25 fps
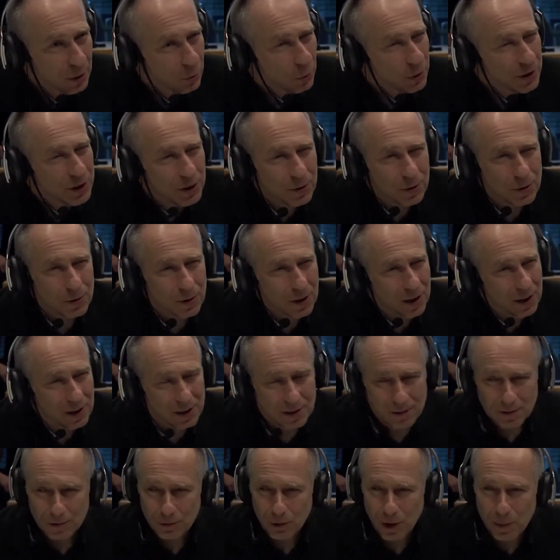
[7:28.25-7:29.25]
Would you
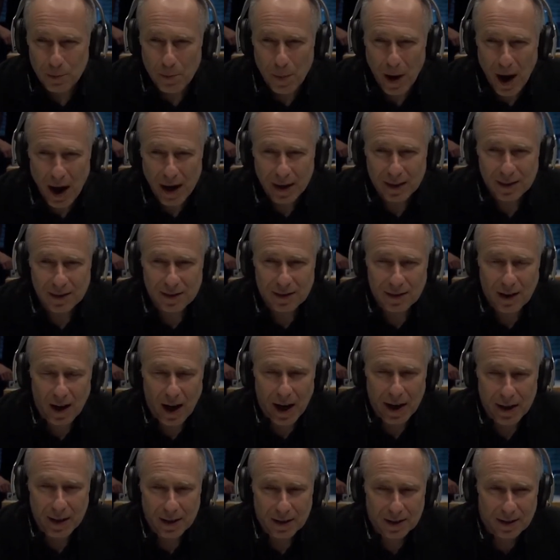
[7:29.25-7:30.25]
remind
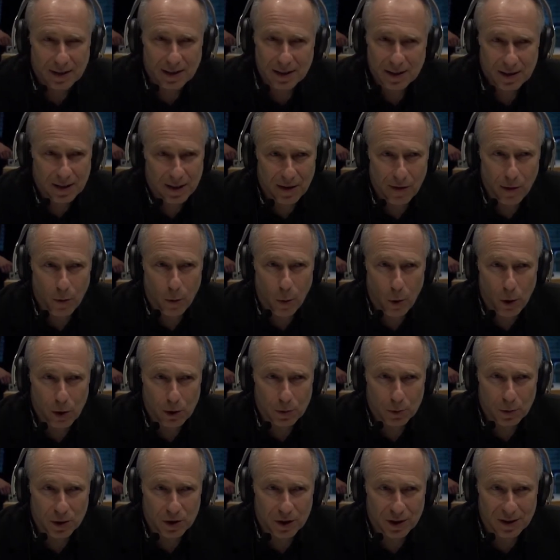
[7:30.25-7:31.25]
any city in the
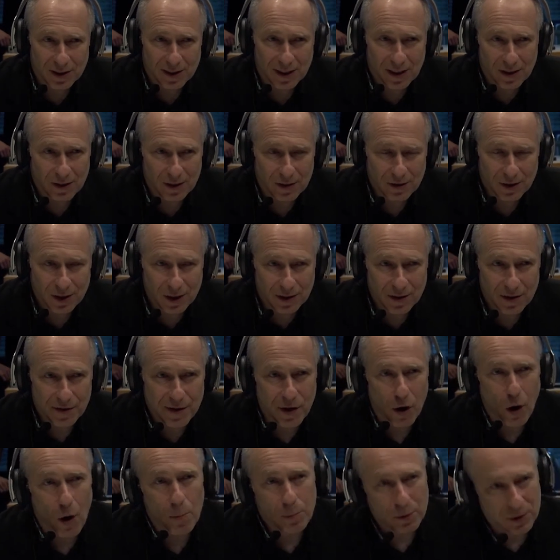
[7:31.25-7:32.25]
world which is just
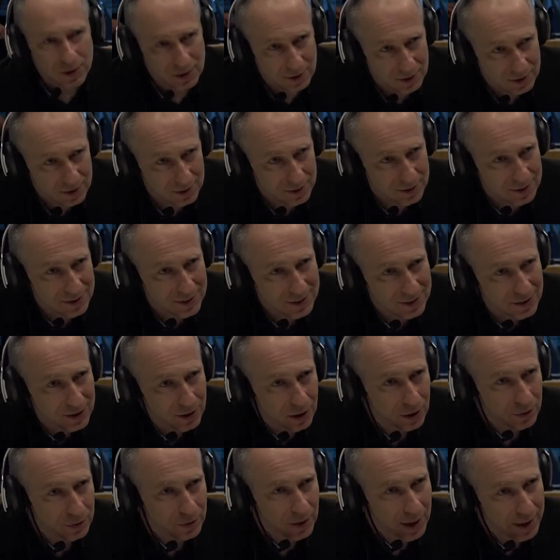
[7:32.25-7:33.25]
the opposite
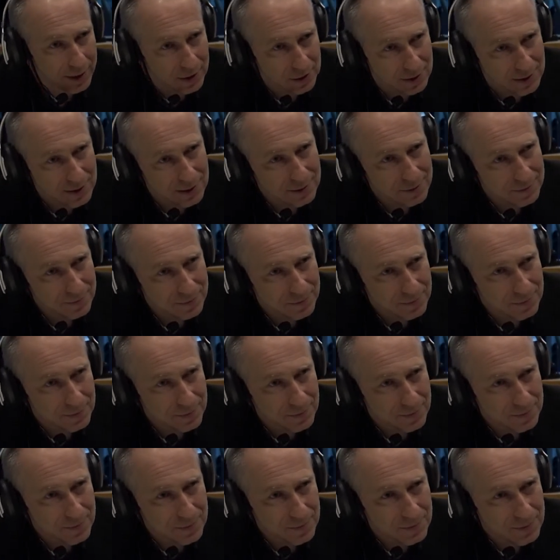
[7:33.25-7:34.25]
of Lagos?
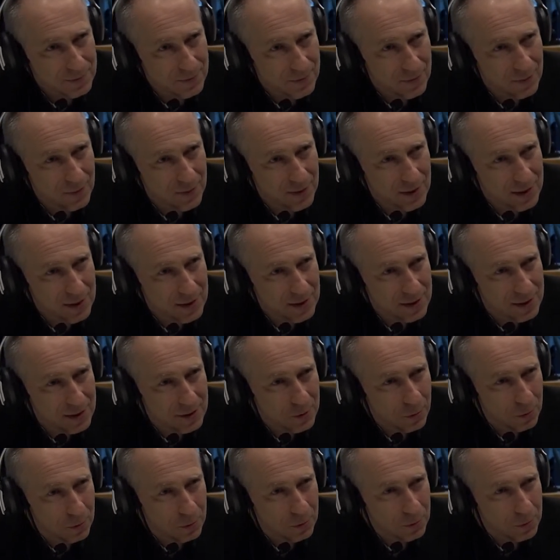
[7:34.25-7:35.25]

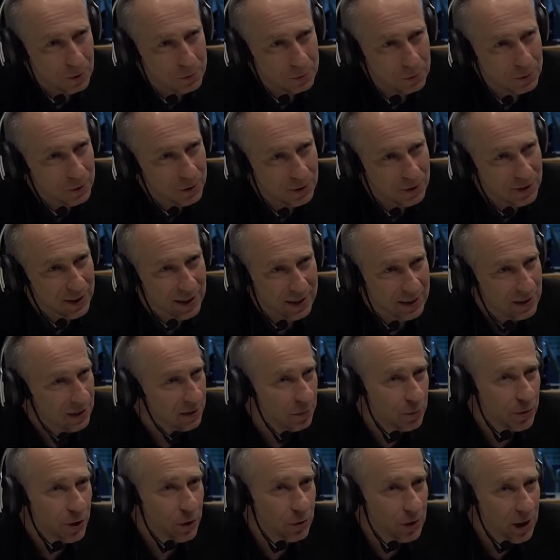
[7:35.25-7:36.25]
What would you say?
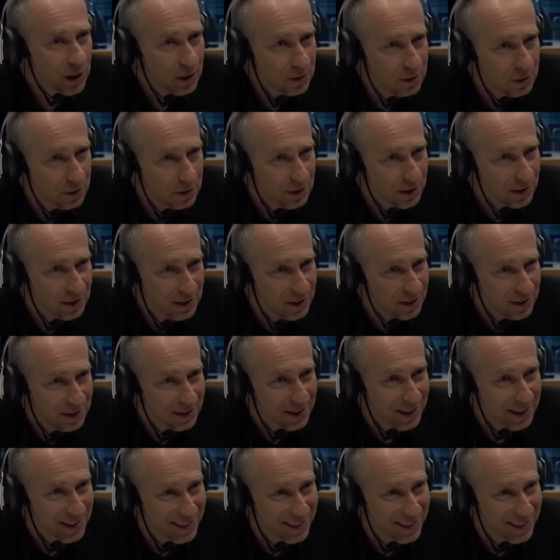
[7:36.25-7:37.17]
It's Munich or it's...